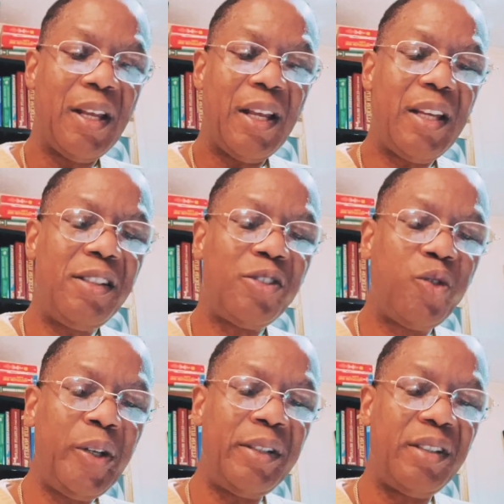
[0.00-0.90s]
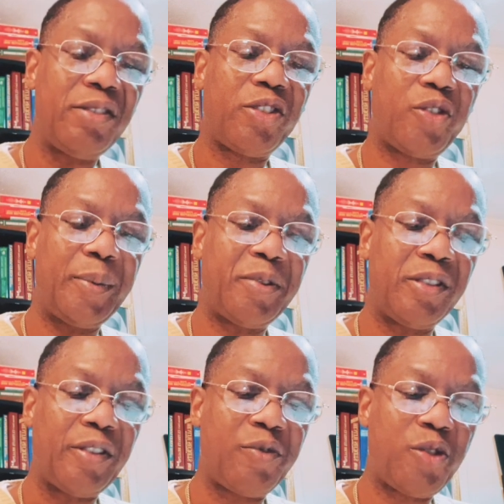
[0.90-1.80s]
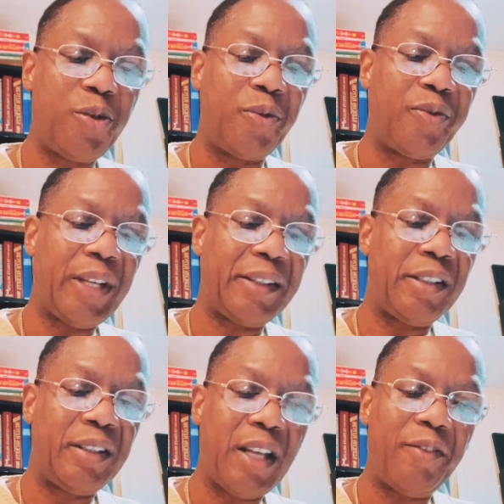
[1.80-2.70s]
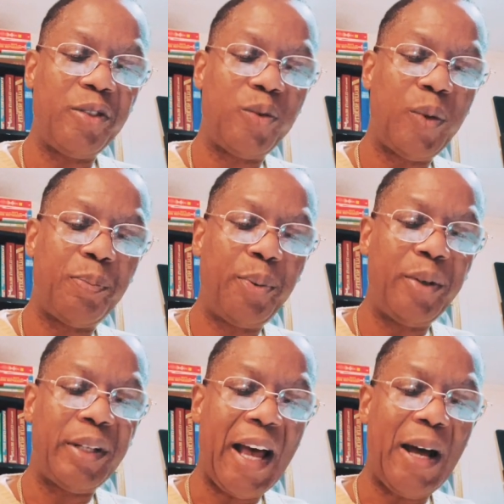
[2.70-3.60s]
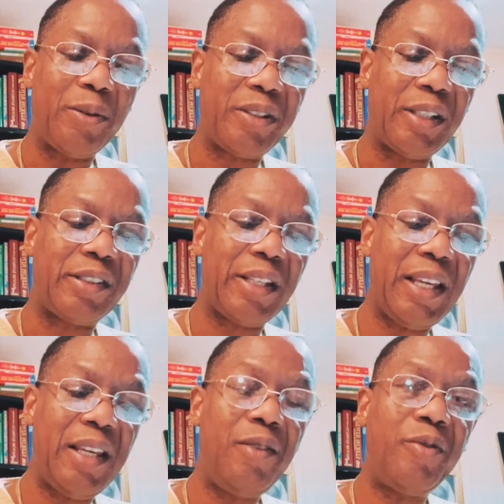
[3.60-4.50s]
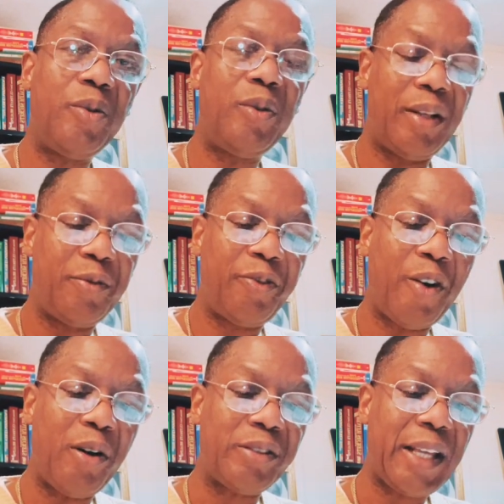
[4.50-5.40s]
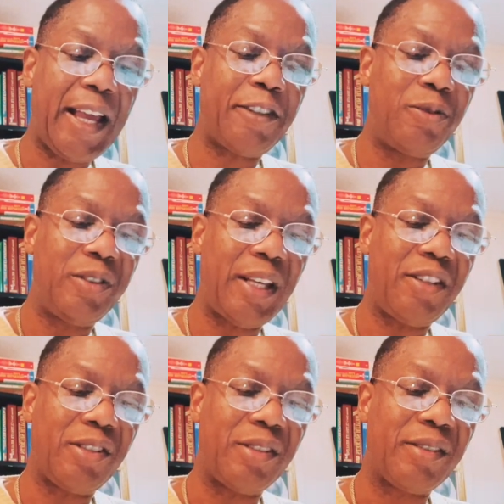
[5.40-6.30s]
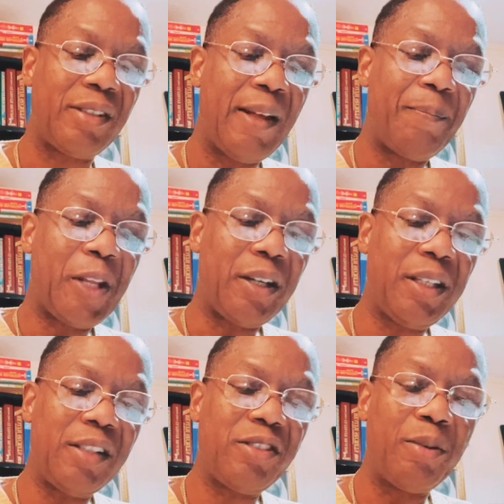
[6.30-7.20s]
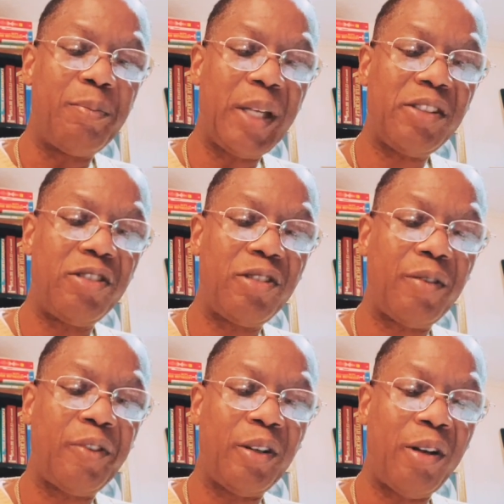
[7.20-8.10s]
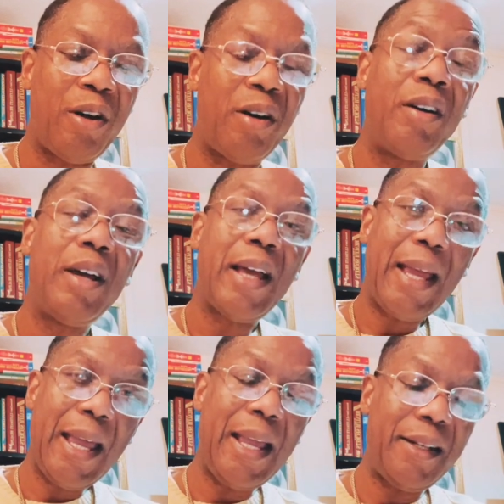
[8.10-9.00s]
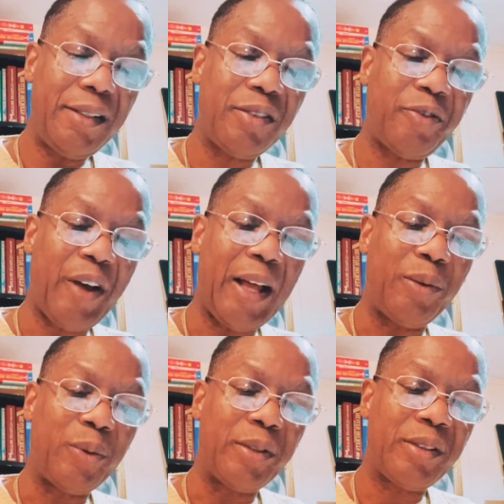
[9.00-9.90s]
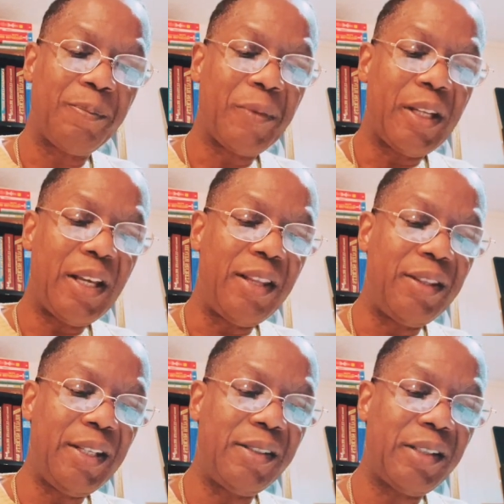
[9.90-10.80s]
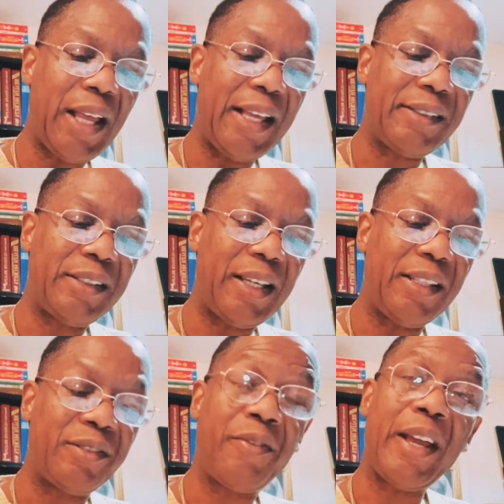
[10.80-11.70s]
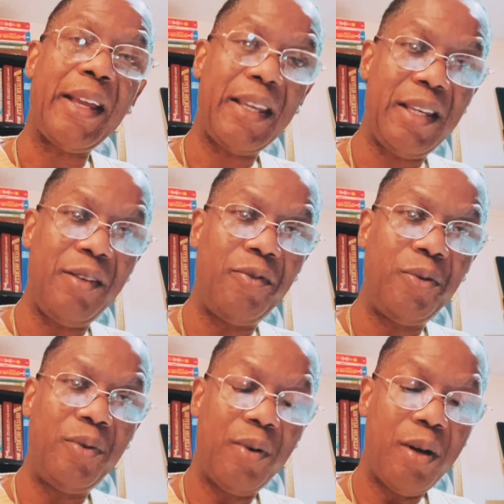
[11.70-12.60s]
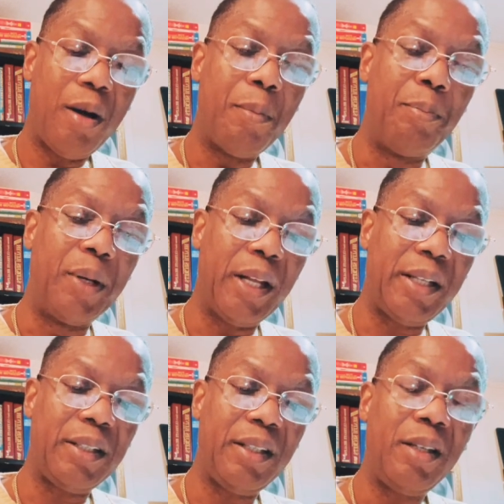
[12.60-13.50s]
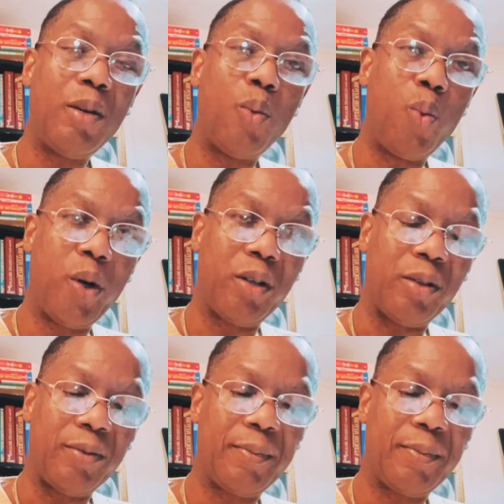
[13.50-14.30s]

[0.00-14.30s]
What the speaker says: It is written in the scriptures of truth that the devils would put out such evil and false accusations against the messenger of Allah and his followers in these last days of their evil, bloody world.